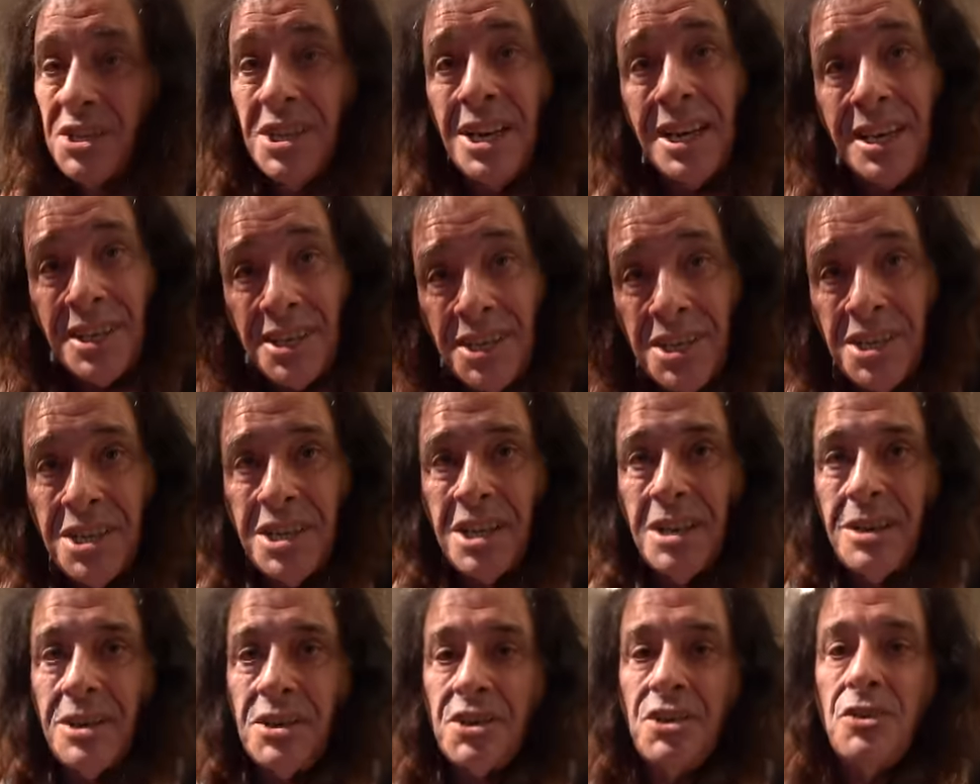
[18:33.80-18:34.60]
is it.
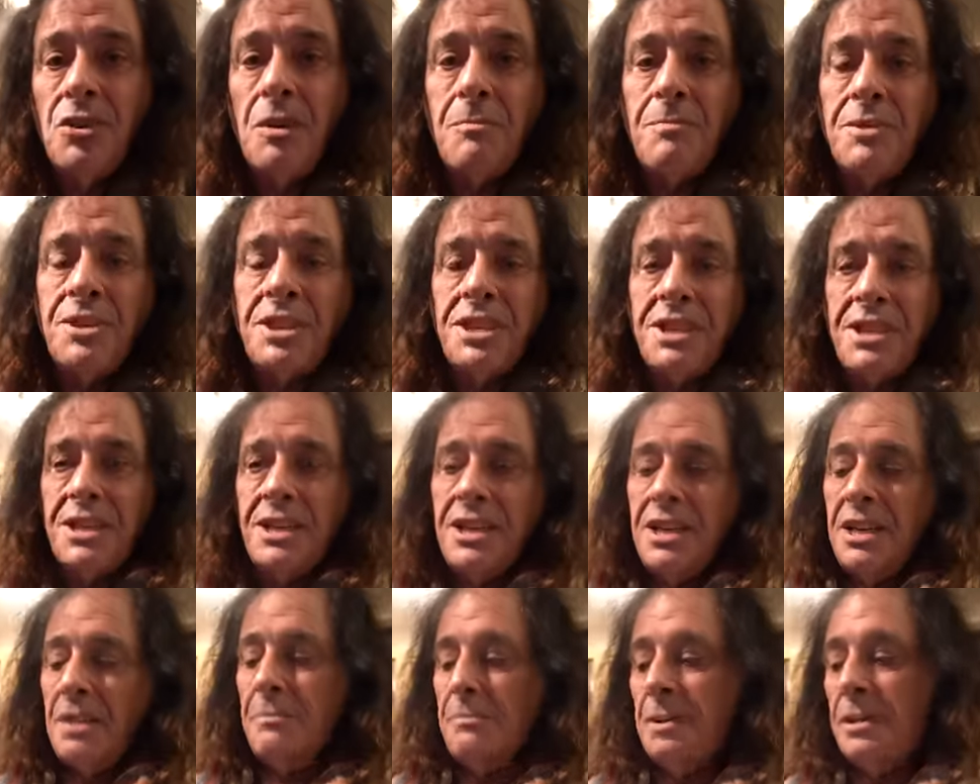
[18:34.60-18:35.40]
It's not
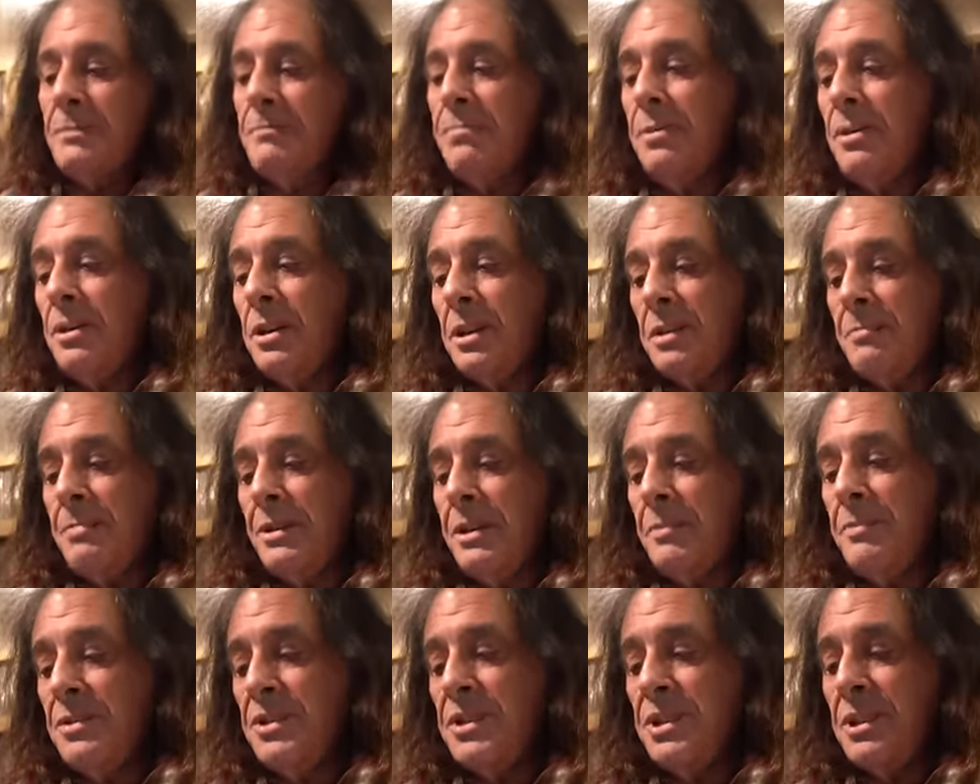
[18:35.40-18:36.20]
particularly a big book,
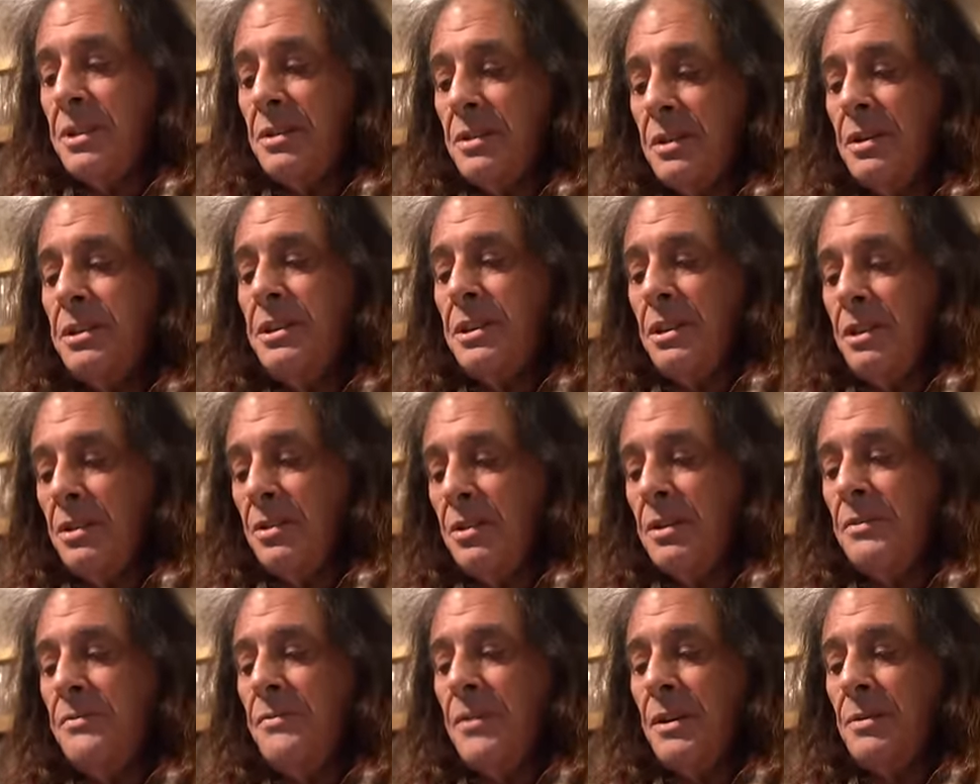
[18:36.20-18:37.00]
but it was a good, you know,
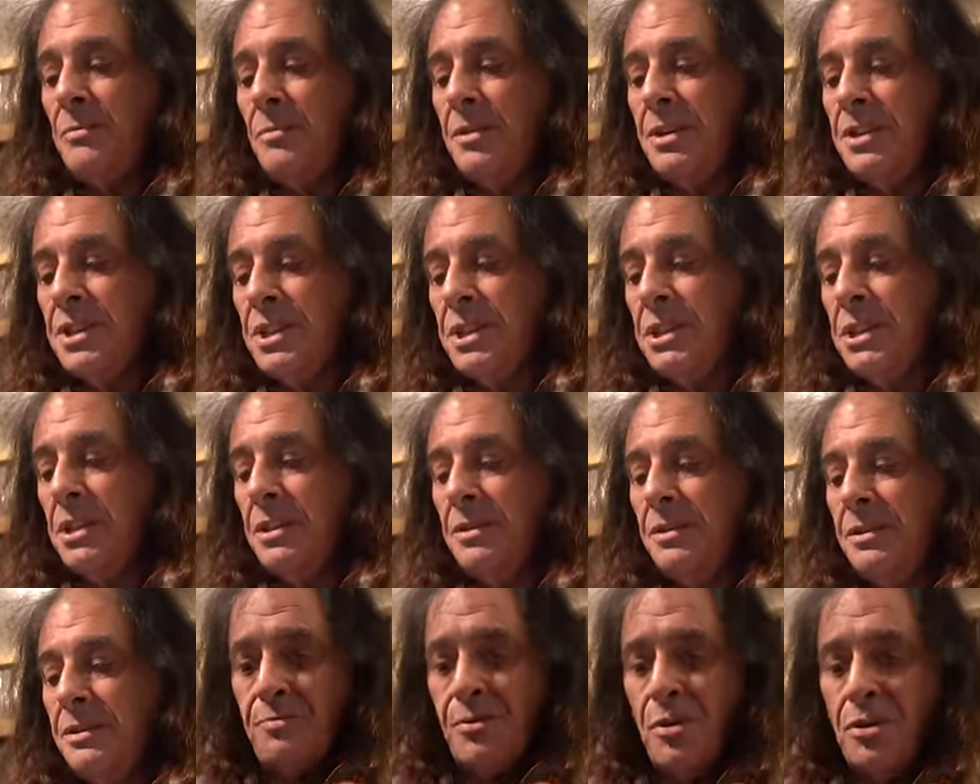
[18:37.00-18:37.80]
good fun one to
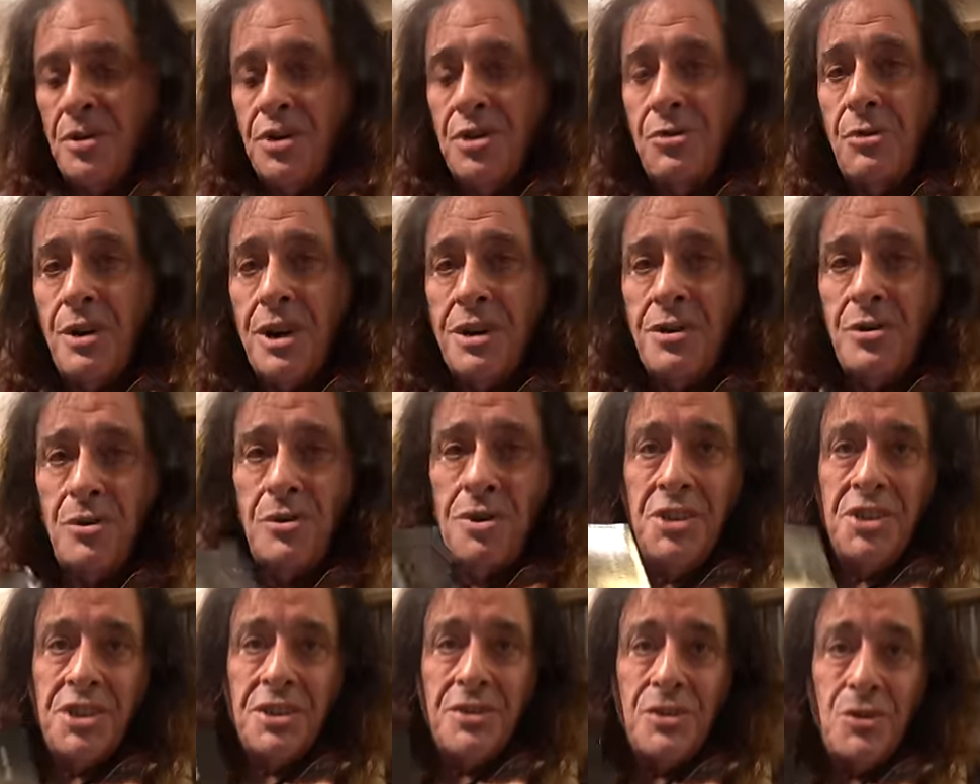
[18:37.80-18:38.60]
do. Bronze
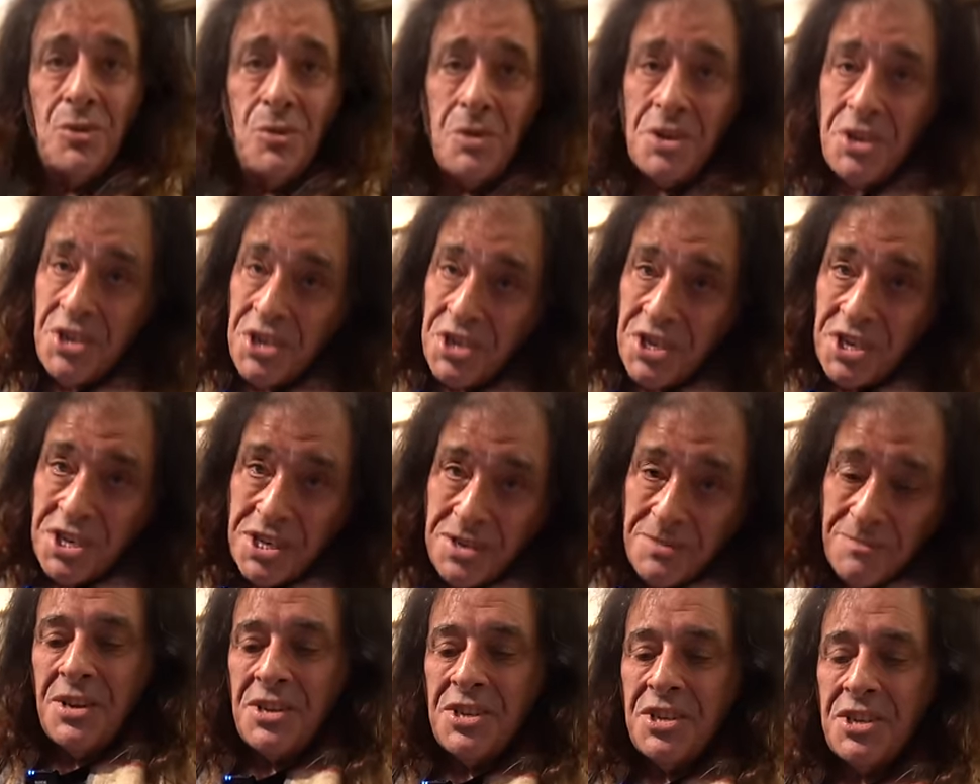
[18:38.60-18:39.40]
Records, of
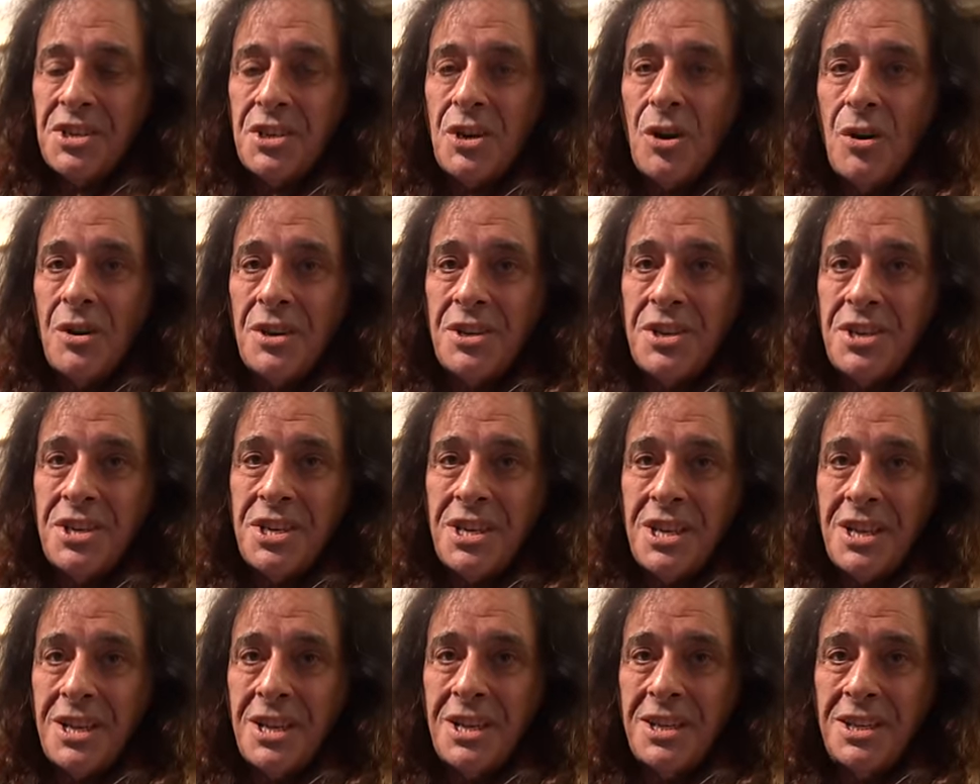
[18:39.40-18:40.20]
course. This has got,
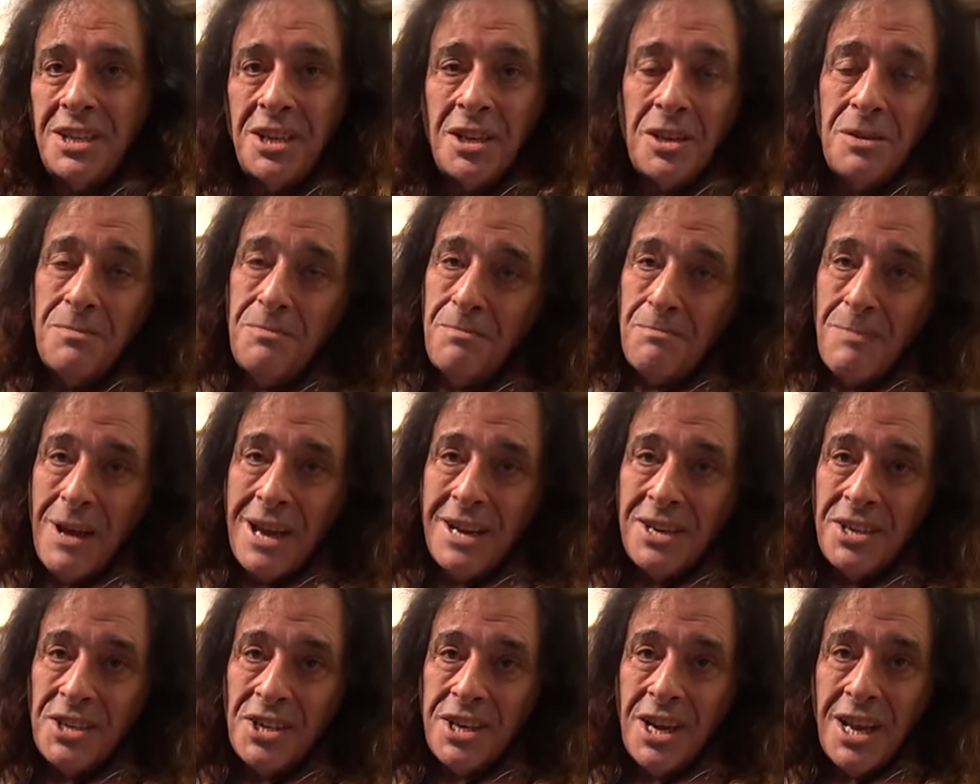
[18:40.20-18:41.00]
uh, you know,
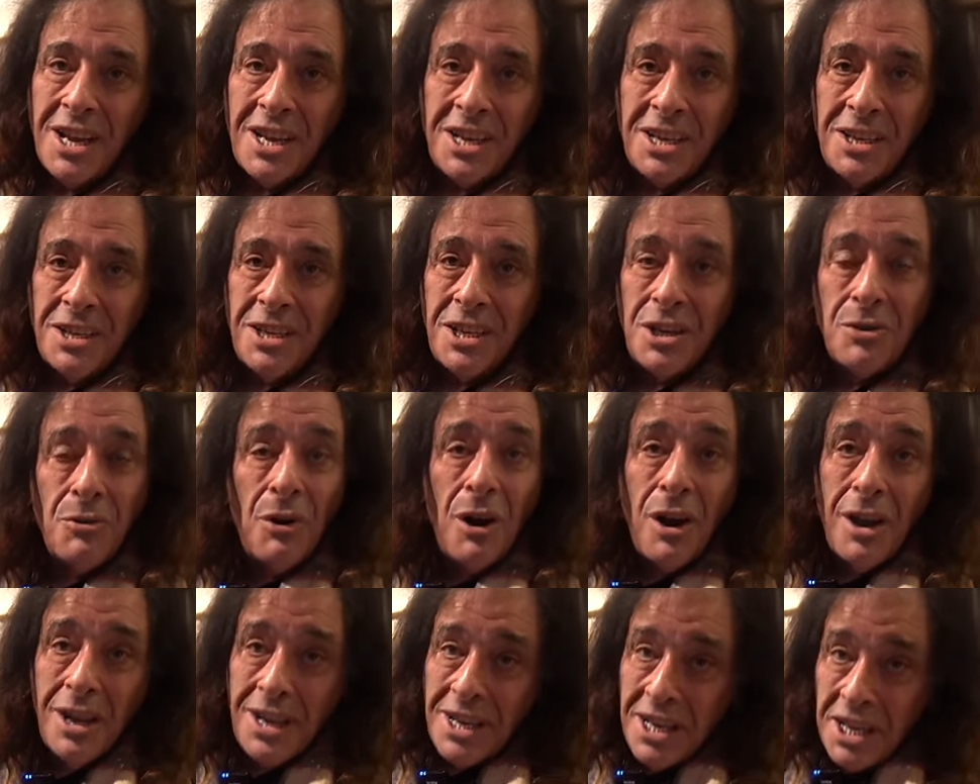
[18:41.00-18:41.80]
bands like
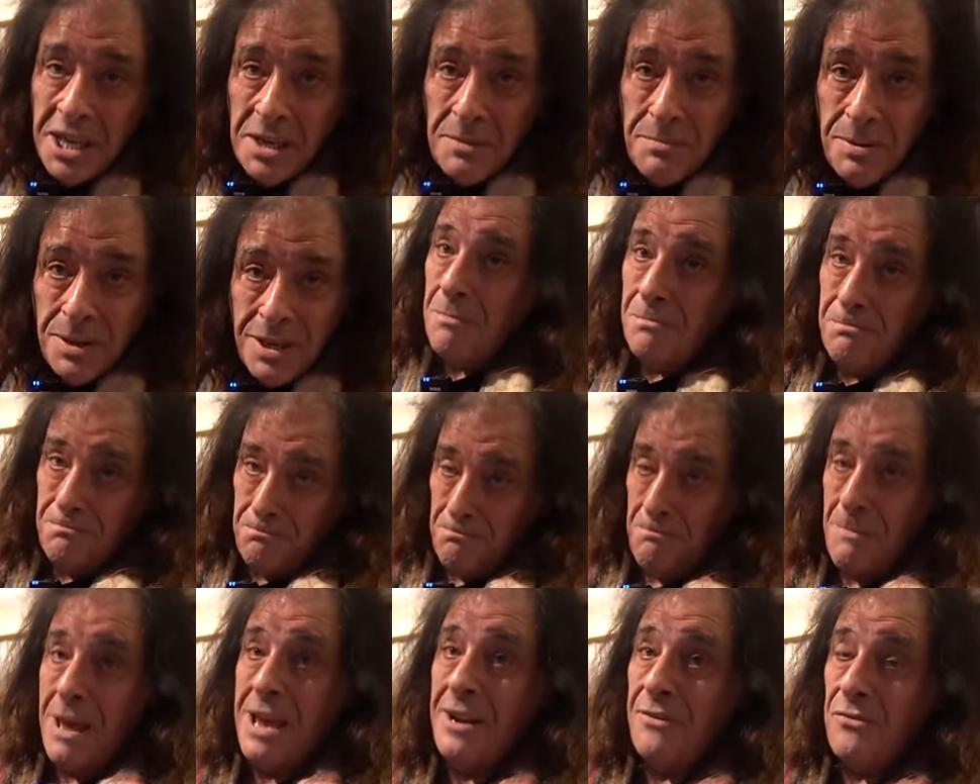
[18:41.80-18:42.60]
Uriah Heep,
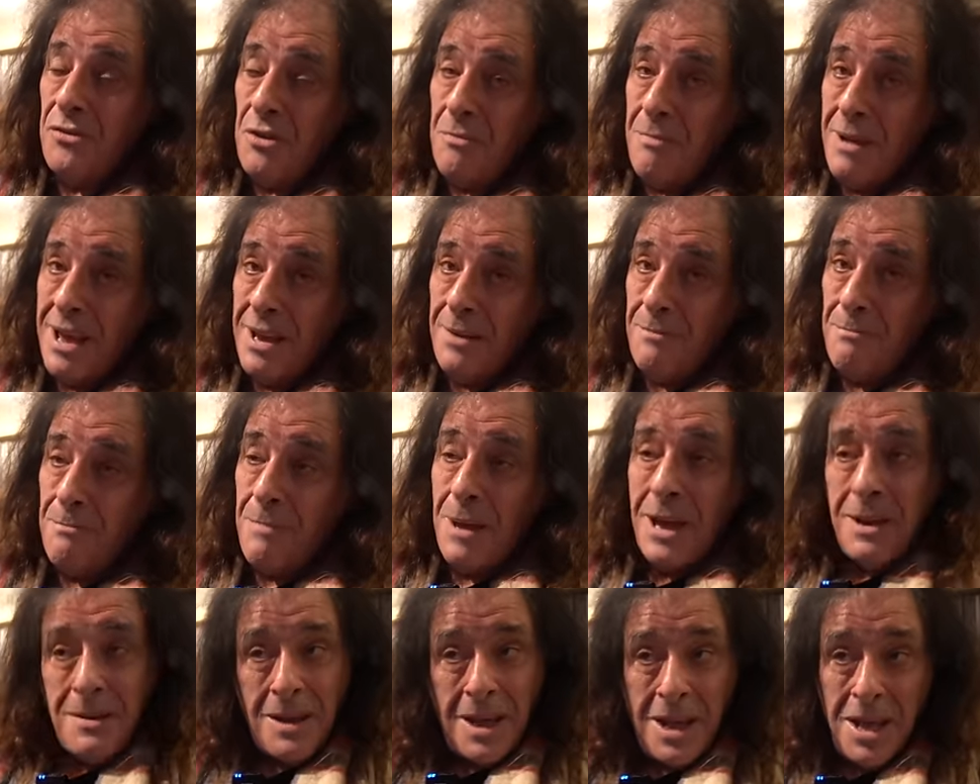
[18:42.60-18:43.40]
Man Ma
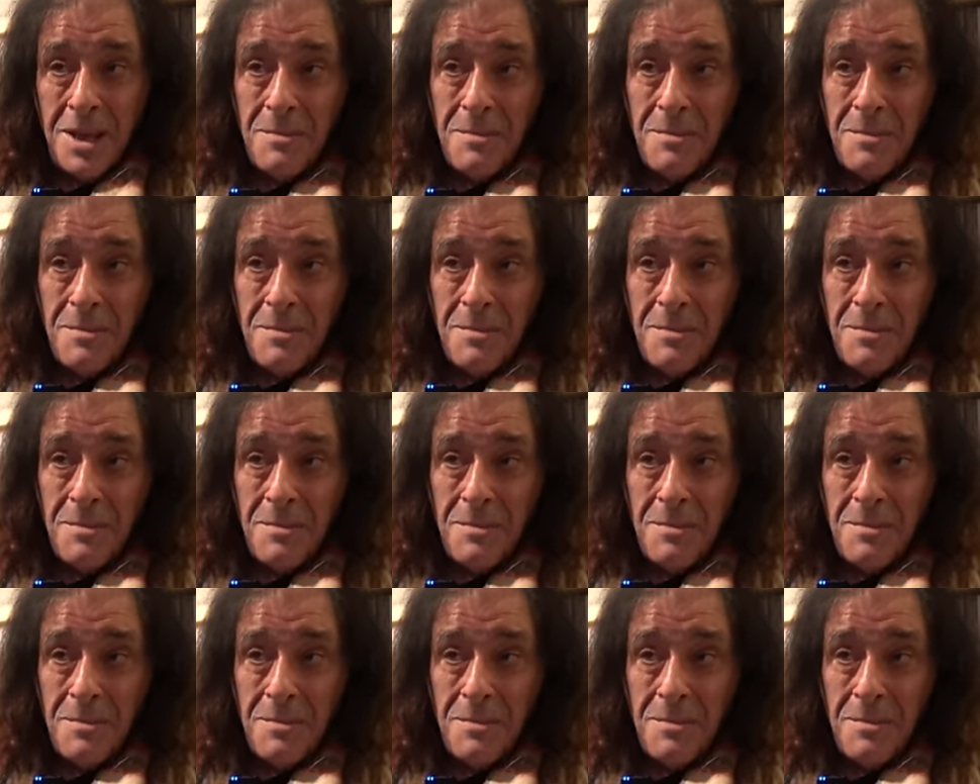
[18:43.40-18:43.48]
ba yeah.